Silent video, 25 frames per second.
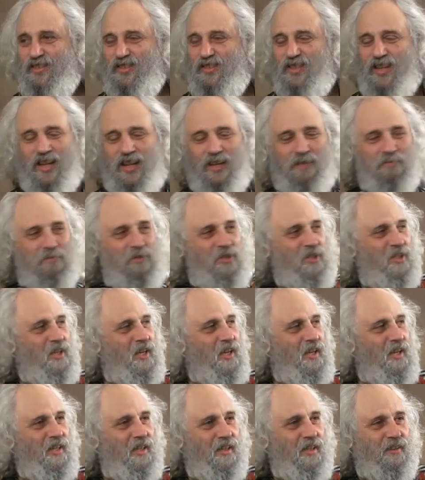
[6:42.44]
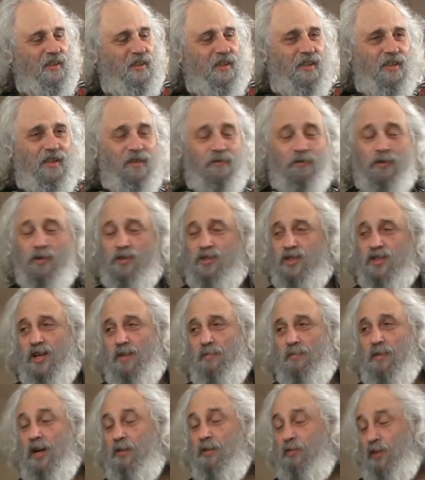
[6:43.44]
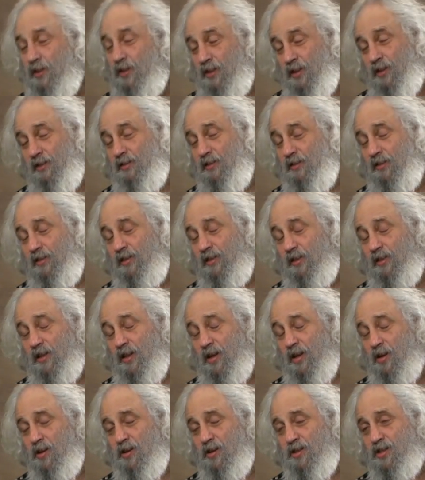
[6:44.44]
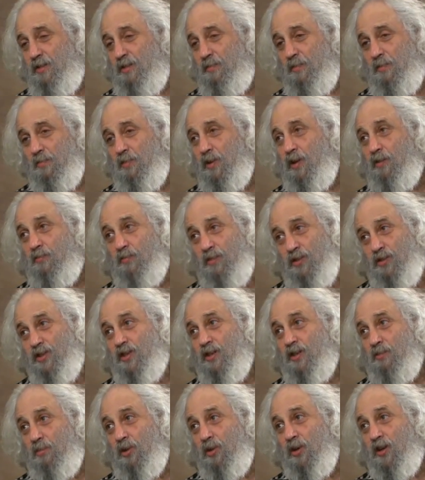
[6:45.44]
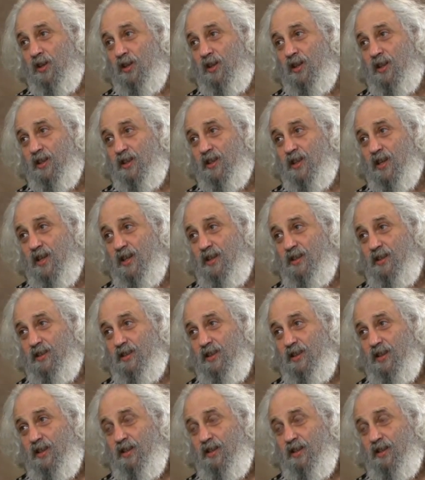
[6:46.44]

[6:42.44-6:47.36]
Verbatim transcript: should have had him sign it. First time I went to, I heard Jimmy Martin was in a bar like that.